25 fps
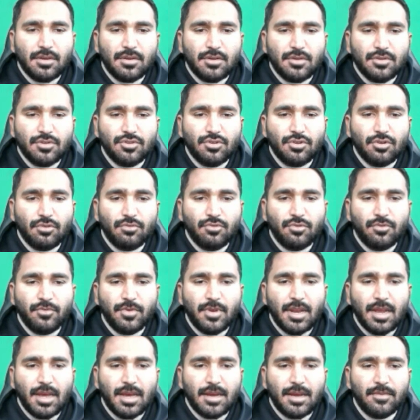So we
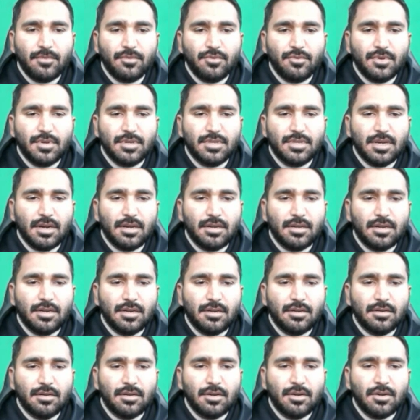will have to insert
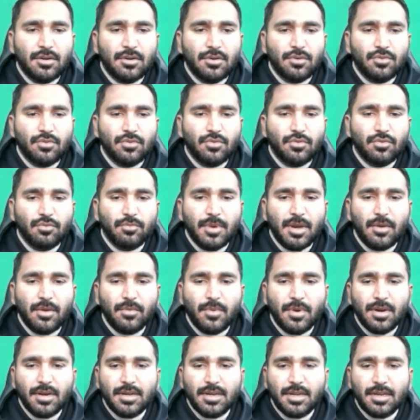a 2 by
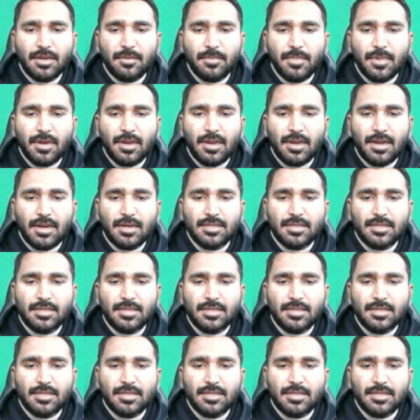1 table,